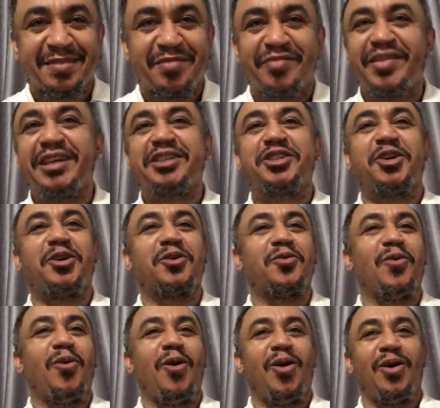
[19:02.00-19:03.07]
version
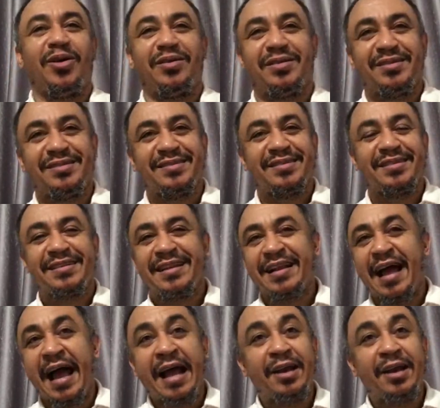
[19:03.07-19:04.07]
1. I